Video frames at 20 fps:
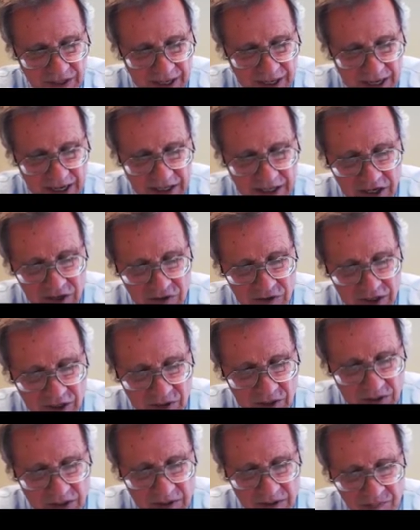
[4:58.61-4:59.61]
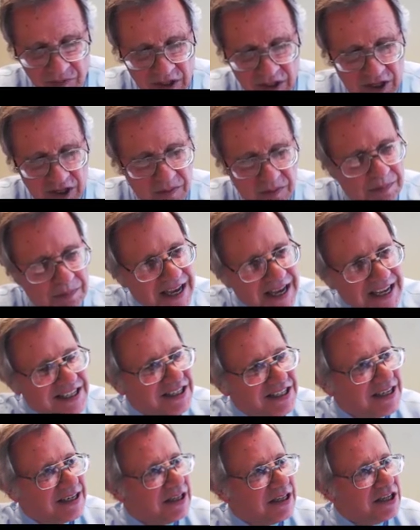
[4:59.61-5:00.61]
And here they're
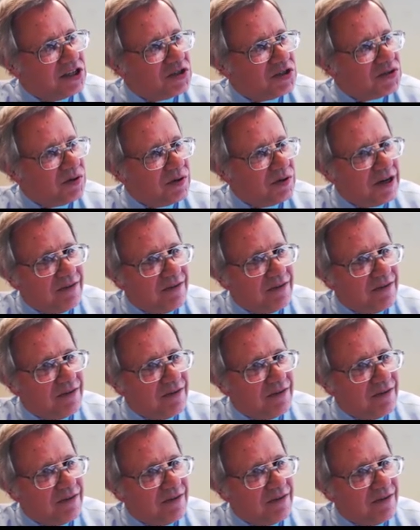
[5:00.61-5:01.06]
basically sort